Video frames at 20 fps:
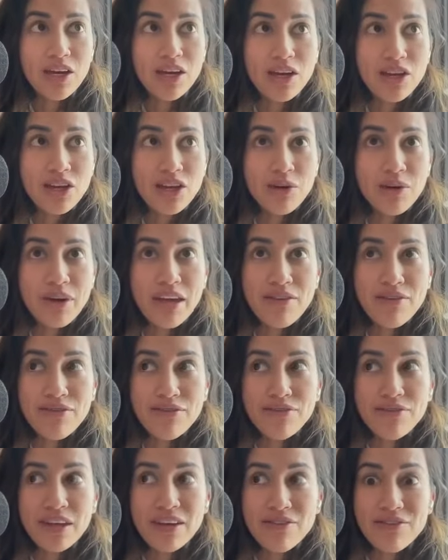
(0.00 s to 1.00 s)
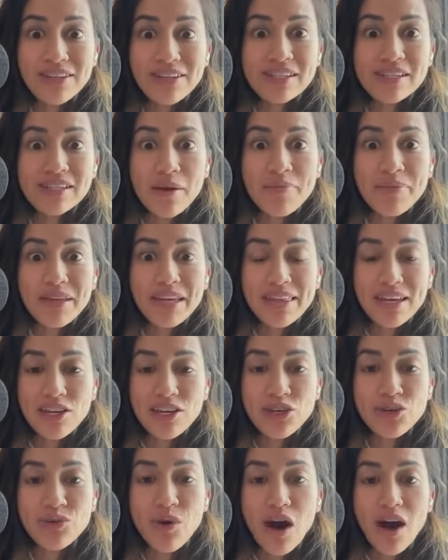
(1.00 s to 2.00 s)
you know, if it's something that
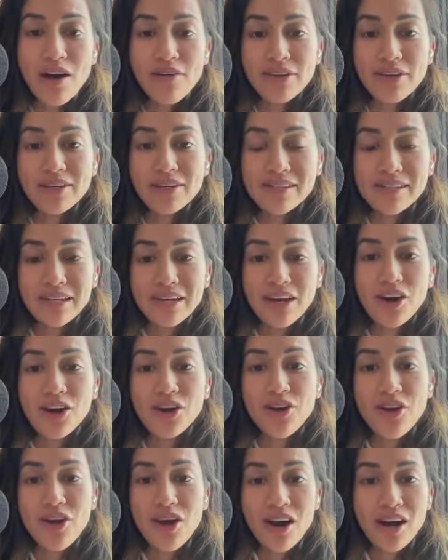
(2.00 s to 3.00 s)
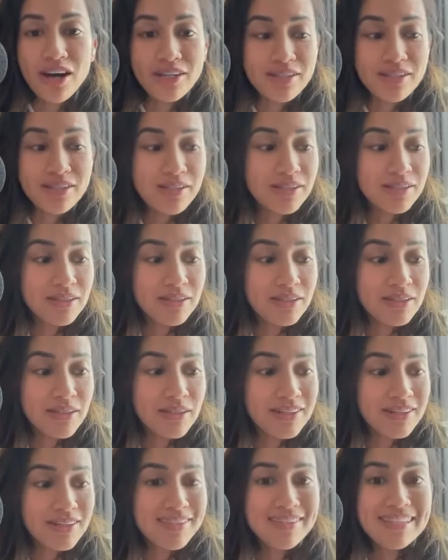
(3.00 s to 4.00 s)
you obviously are not
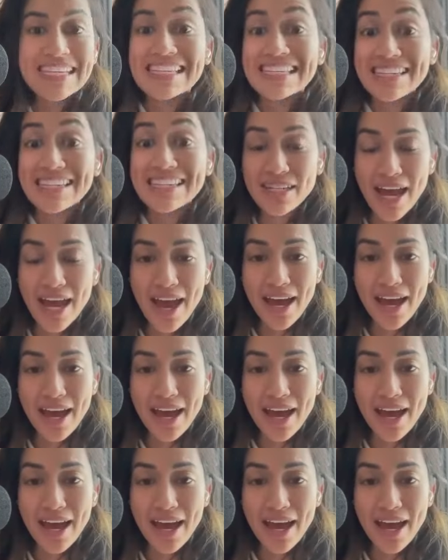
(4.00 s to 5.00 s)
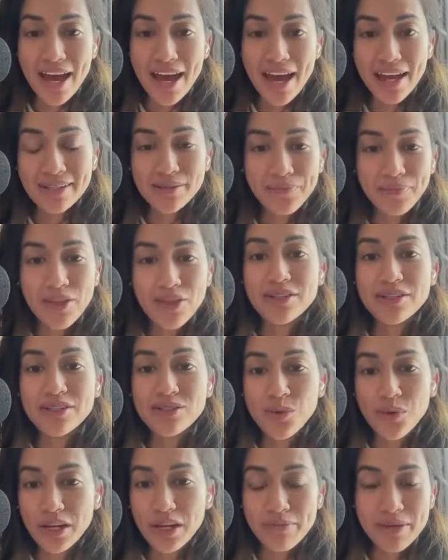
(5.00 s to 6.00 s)
seasoned at, there is
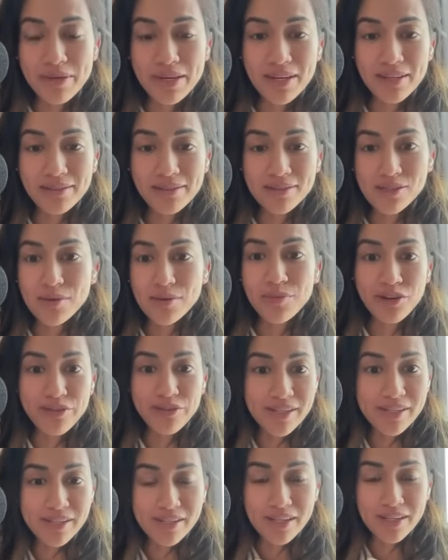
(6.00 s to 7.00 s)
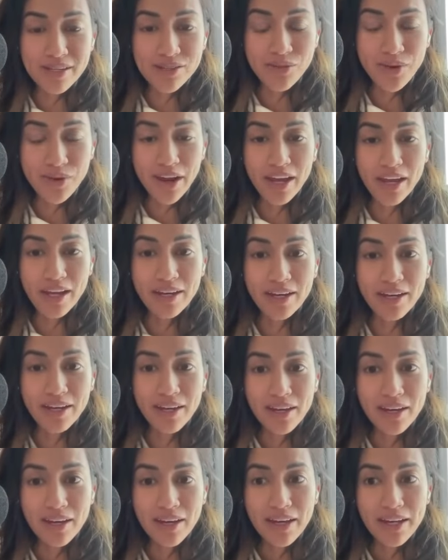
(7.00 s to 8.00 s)
going to be some nervousness, right?
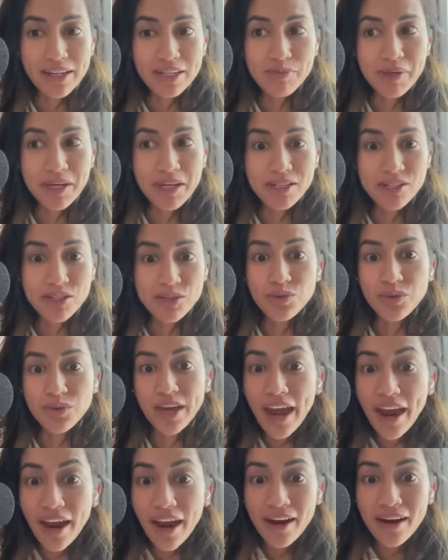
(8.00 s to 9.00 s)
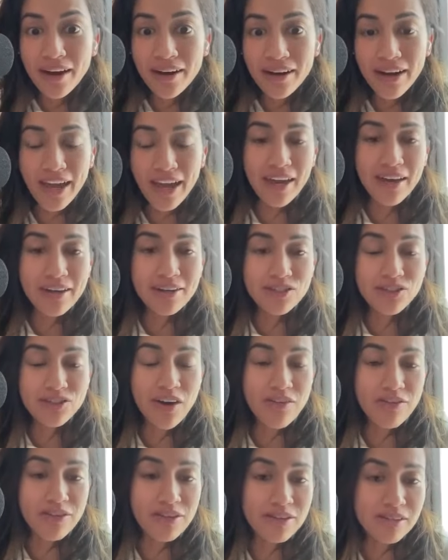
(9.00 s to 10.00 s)
It's because you care, and you've
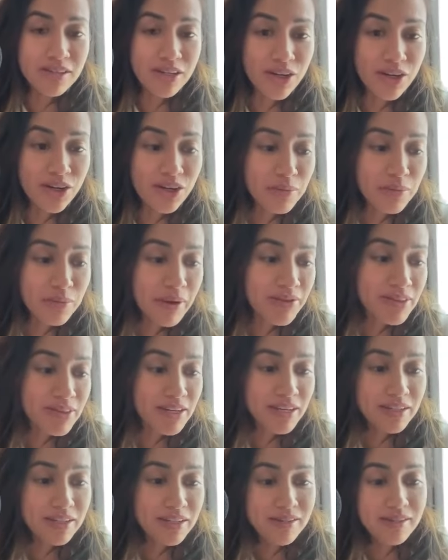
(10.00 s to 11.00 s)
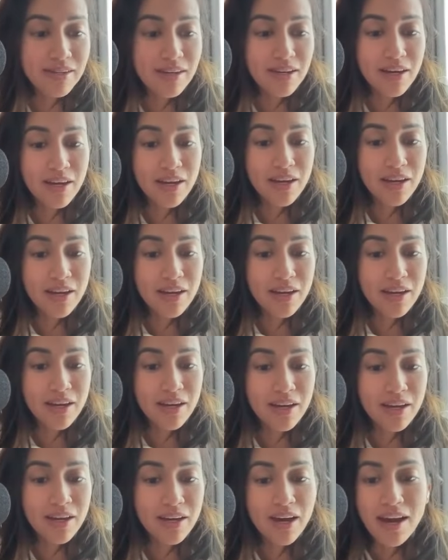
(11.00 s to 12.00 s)
obviously heard about this.
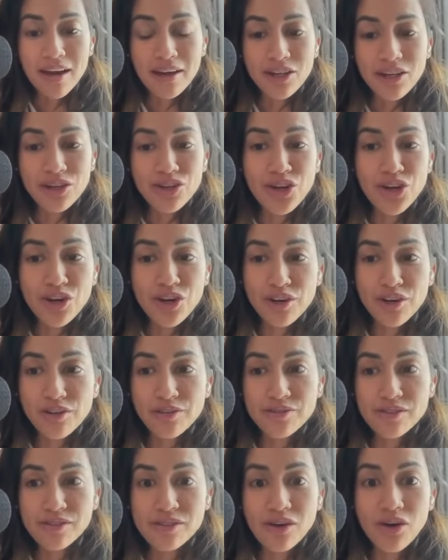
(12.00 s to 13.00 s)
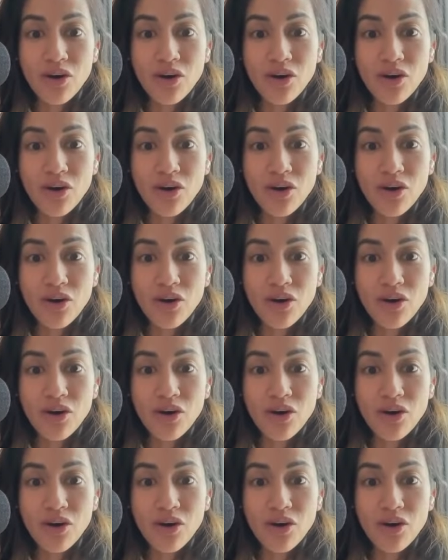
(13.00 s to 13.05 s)
Nerves